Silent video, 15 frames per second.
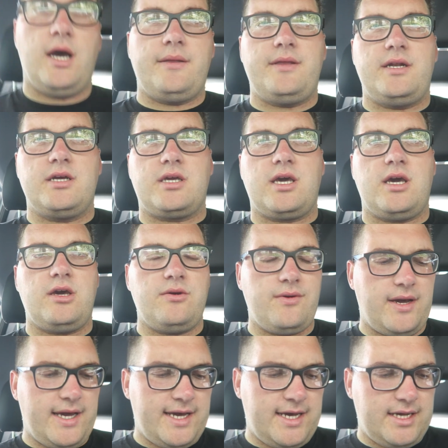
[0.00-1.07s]
I'm gonna
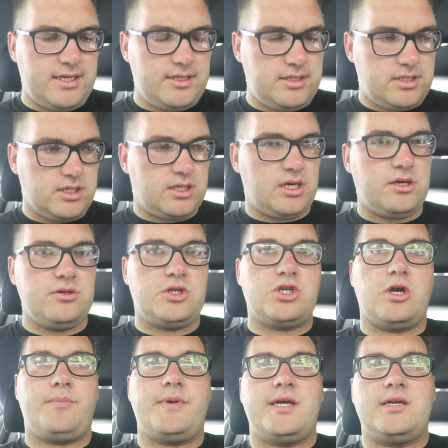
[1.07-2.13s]
go and go
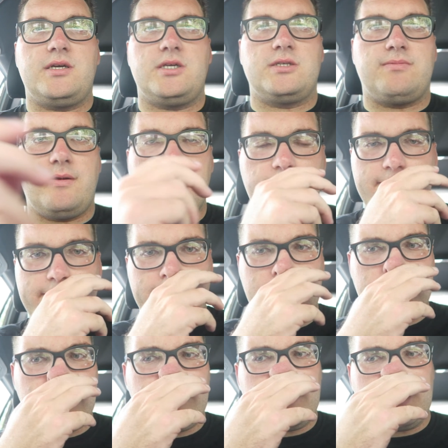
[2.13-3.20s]
shopping because my mum
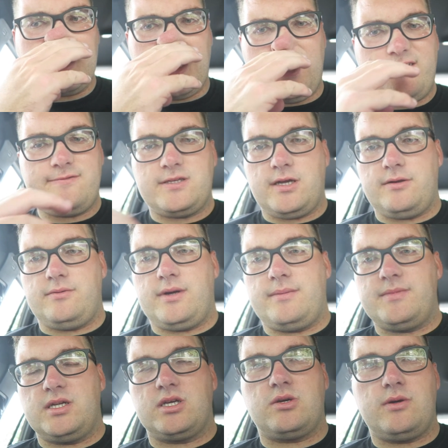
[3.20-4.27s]
needs some stuff, so
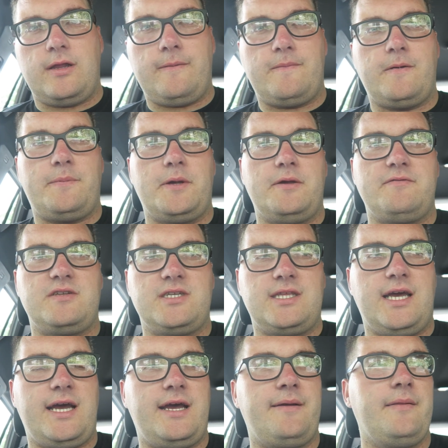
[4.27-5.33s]
I'm gonna quickly pop over to
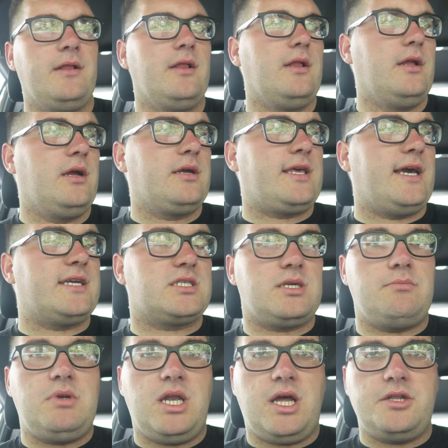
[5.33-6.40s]
there, get
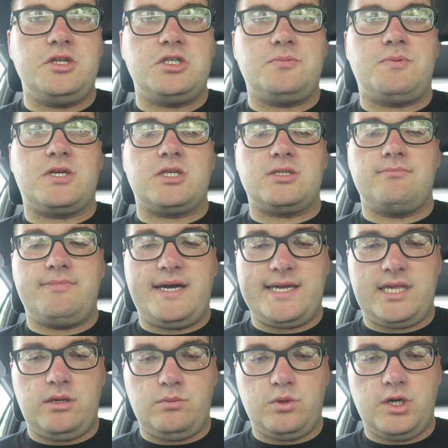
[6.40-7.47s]
some lunch because I'm
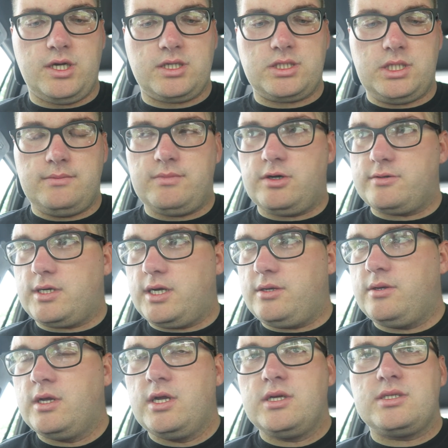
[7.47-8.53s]
back in work tomorrow,
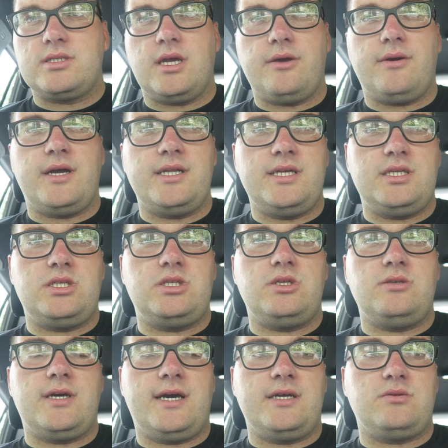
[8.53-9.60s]
so I need to
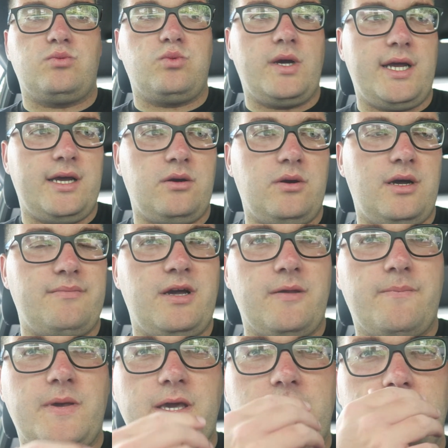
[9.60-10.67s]
do that as well. I
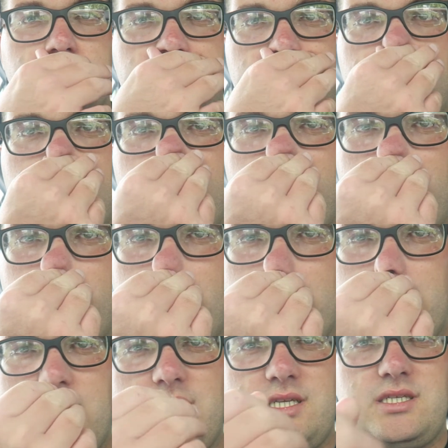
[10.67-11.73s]
might pick up something for my
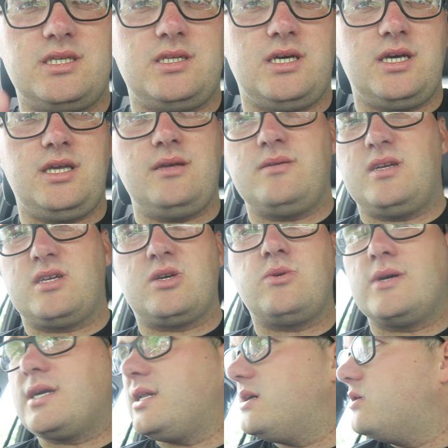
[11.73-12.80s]
dinner tonight, a
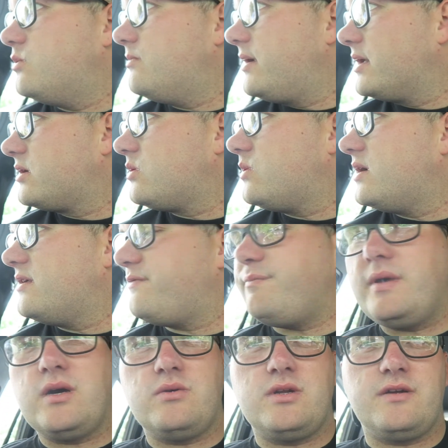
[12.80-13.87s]
quick little microwave
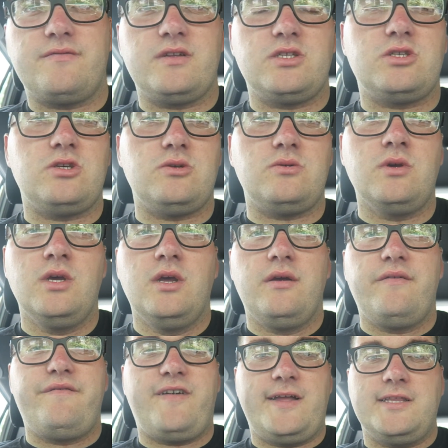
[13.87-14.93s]
meal, nothing too
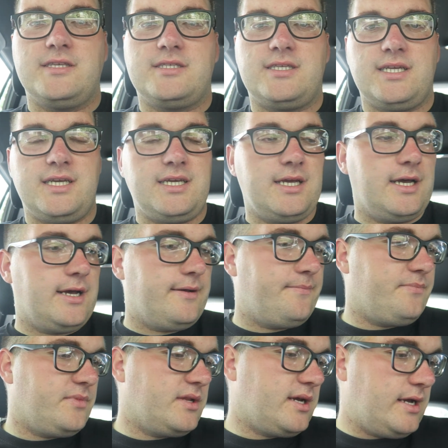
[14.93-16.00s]
fancy,
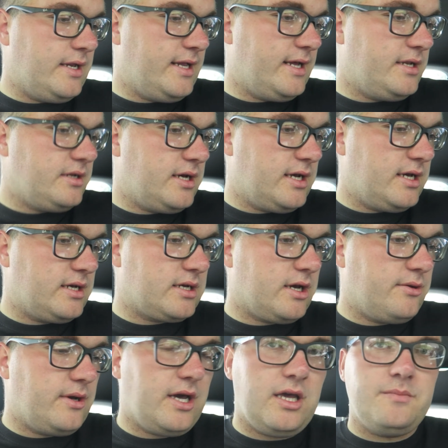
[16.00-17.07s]
and then
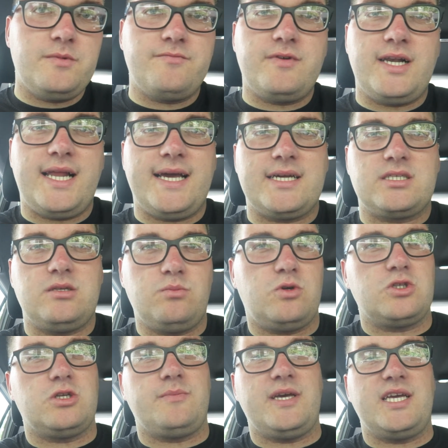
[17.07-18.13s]
go home and relax and
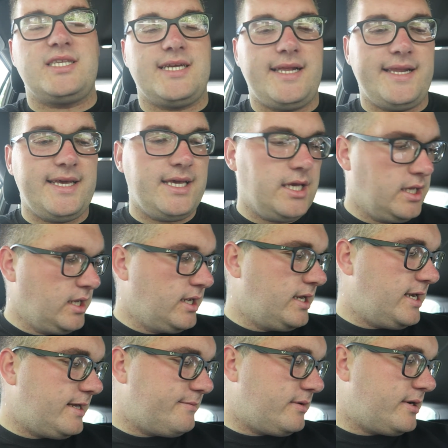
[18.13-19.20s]
watch a bit of telly,
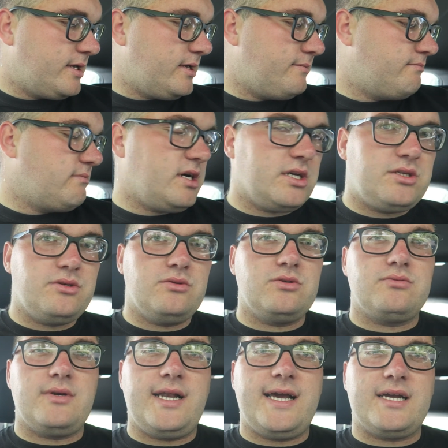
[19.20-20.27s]
let my
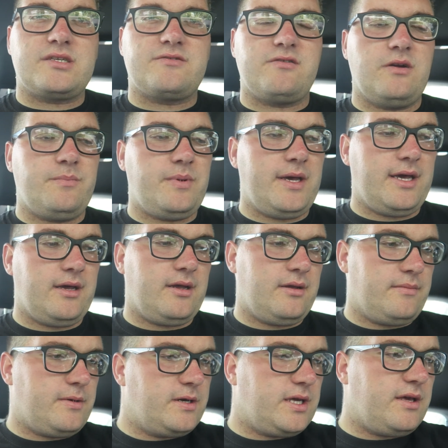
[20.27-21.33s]
muscles relax for a bit.
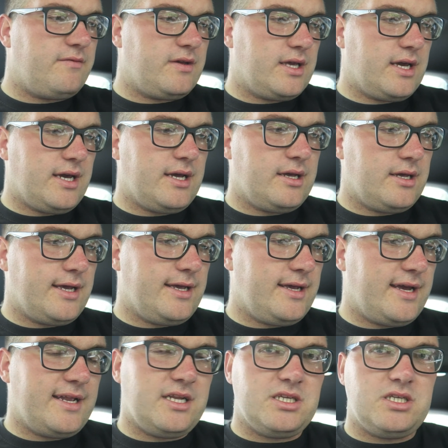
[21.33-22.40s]
I might even get
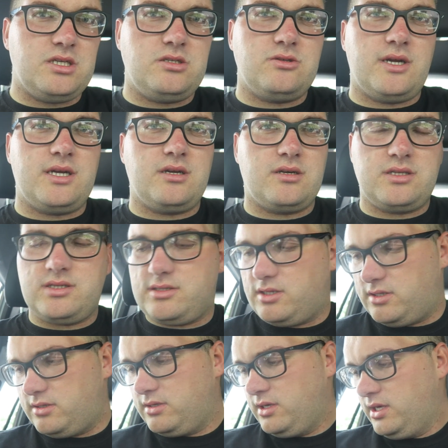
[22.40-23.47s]
a energy drink
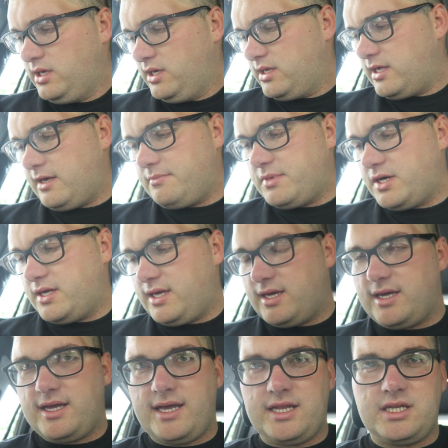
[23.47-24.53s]
to get
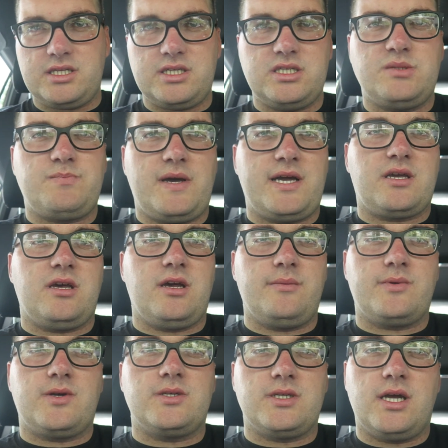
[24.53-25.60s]
my energies back
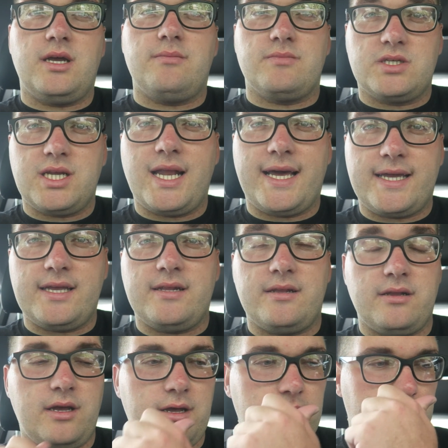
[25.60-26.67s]
up because I am
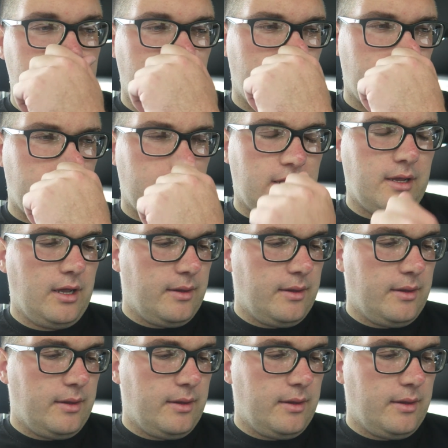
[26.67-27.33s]
slagging at the moment.